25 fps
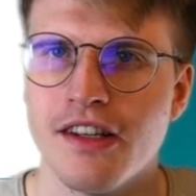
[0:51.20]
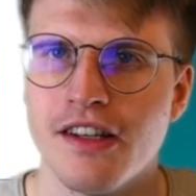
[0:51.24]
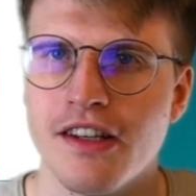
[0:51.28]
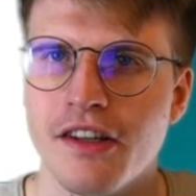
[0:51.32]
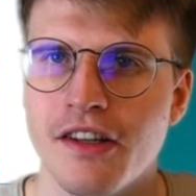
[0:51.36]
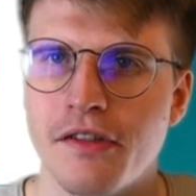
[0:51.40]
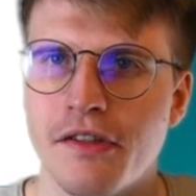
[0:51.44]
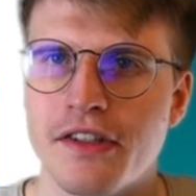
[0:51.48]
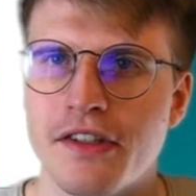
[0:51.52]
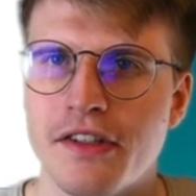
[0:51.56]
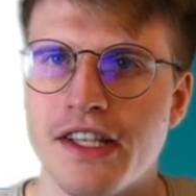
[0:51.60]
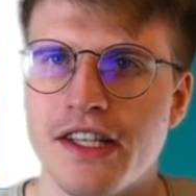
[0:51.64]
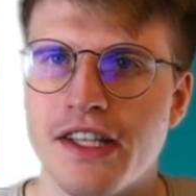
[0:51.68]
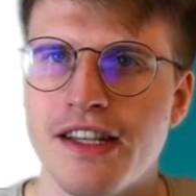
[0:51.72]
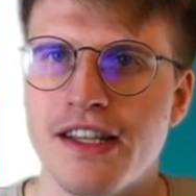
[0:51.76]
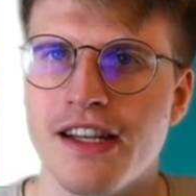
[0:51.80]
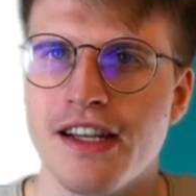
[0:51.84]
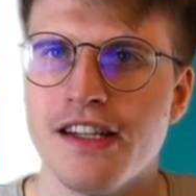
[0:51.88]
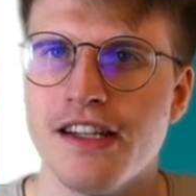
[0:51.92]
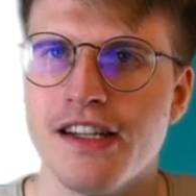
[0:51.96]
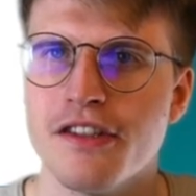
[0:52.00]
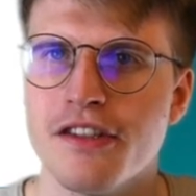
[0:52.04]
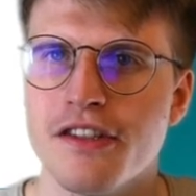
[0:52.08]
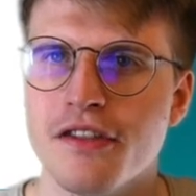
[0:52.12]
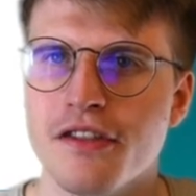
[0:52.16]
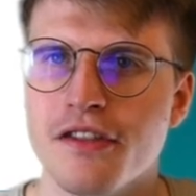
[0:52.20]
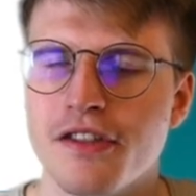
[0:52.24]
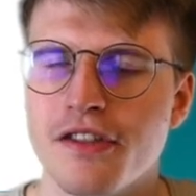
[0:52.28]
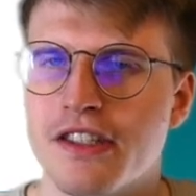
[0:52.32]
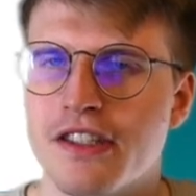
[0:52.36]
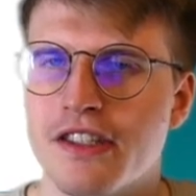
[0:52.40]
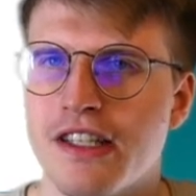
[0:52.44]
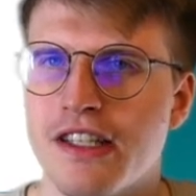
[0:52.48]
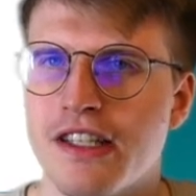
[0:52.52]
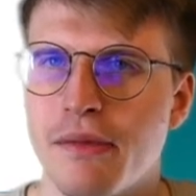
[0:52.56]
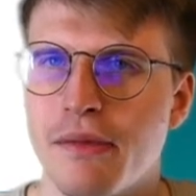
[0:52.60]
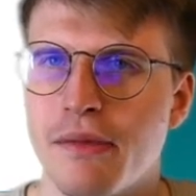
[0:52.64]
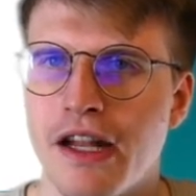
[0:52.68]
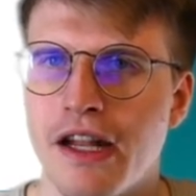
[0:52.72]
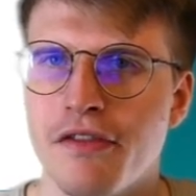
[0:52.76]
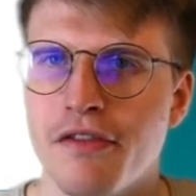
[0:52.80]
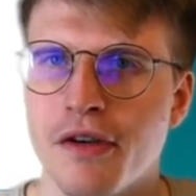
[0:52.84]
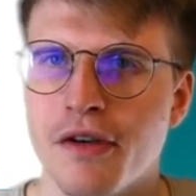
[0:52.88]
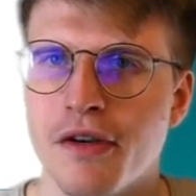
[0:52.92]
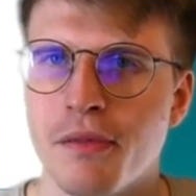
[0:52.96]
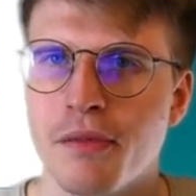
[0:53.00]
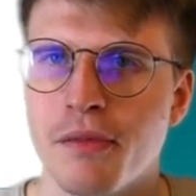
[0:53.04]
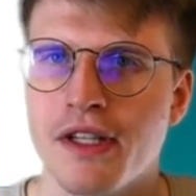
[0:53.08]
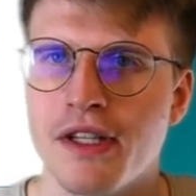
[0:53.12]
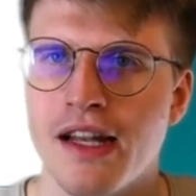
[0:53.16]
As you see, at the beginning of
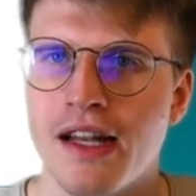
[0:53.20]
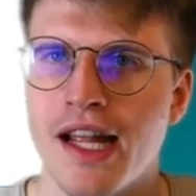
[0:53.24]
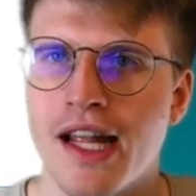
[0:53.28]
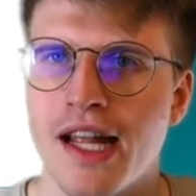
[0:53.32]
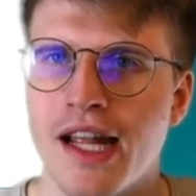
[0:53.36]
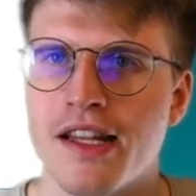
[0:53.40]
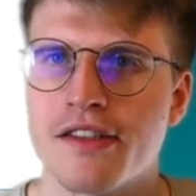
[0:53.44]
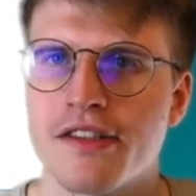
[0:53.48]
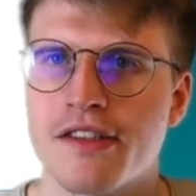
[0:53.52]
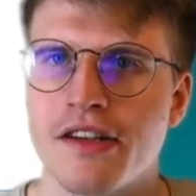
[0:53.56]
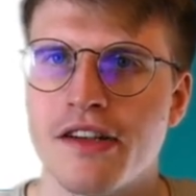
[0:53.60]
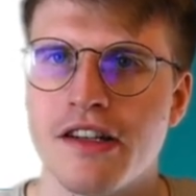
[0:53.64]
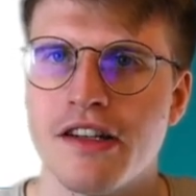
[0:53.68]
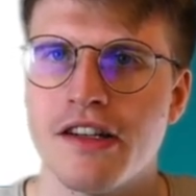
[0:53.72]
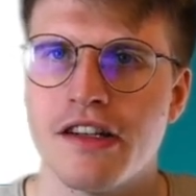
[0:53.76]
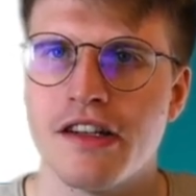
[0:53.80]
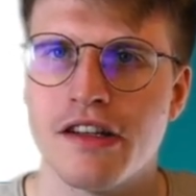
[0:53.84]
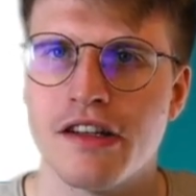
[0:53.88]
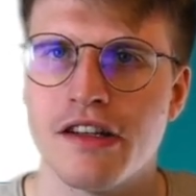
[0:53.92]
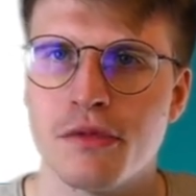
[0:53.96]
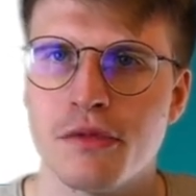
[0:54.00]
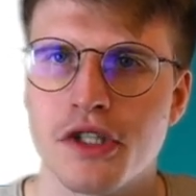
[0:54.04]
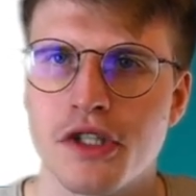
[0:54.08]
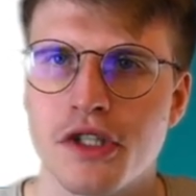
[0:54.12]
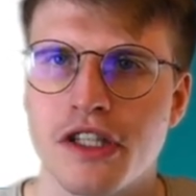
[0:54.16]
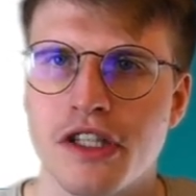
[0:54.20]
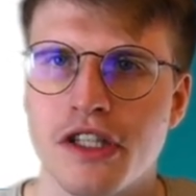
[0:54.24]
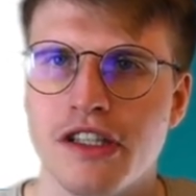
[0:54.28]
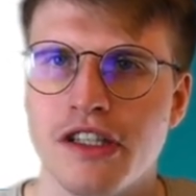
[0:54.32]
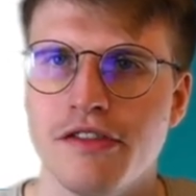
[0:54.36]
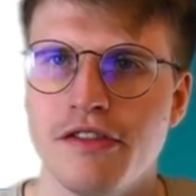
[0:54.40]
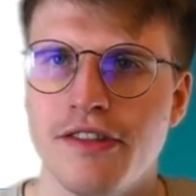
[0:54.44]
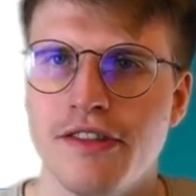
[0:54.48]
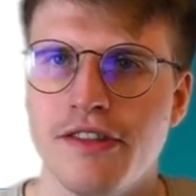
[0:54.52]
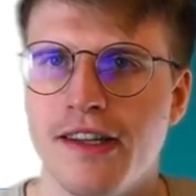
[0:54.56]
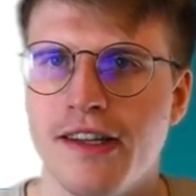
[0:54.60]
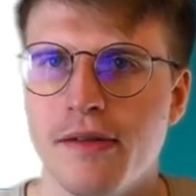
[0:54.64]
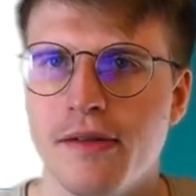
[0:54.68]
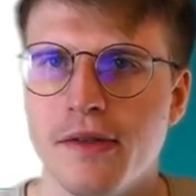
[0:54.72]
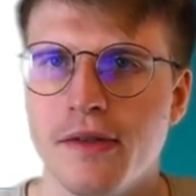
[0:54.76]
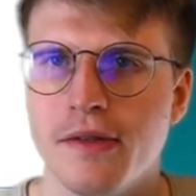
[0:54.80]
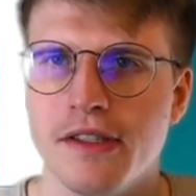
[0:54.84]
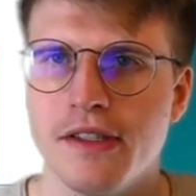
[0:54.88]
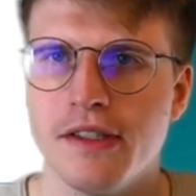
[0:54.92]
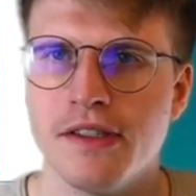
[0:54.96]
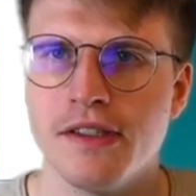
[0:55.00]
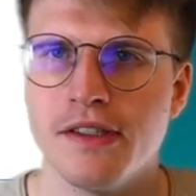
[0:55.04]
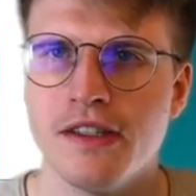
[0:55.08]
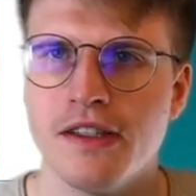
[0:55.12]
charging, we are in the state available.